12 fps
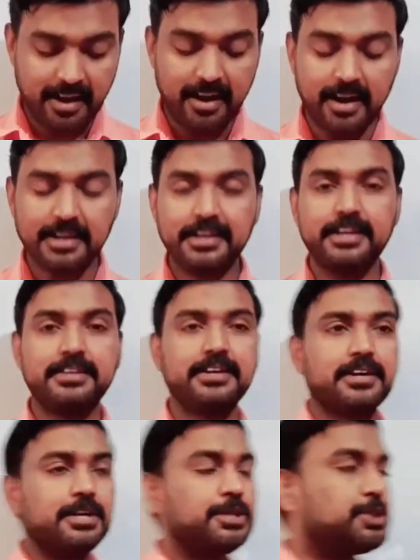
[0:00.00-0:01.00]
are in the
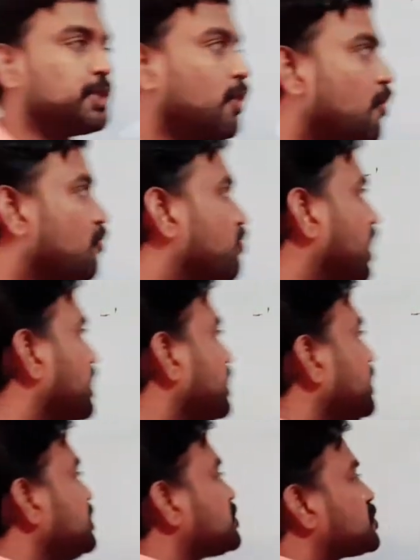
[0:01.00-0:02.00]
ratio
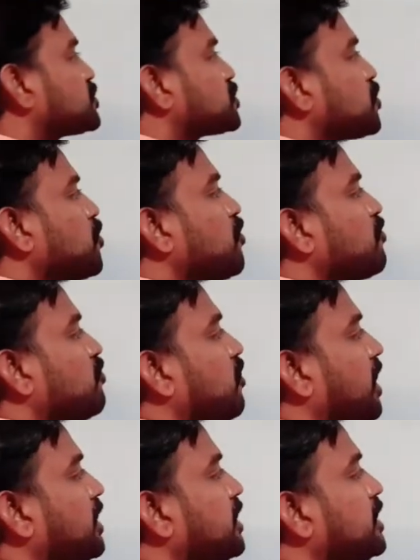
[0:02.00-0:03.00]
1 is
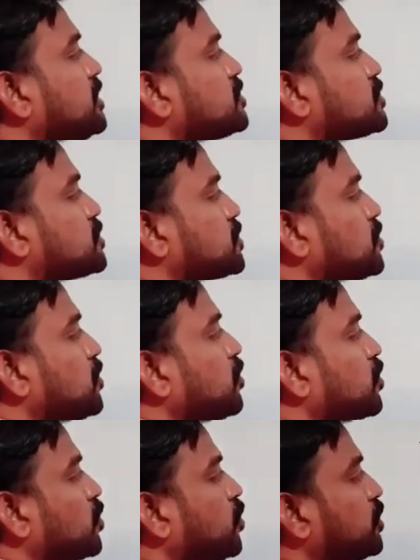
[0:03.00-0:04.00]
to
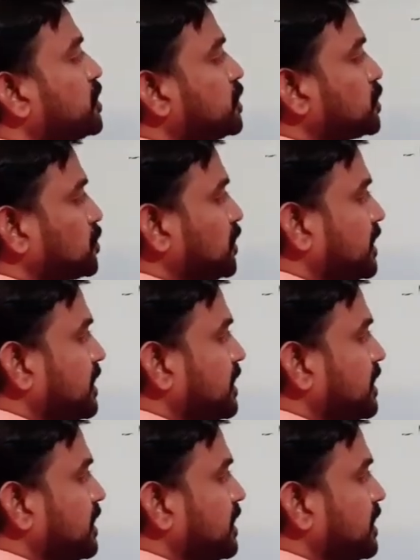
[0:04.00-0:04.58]
root 2.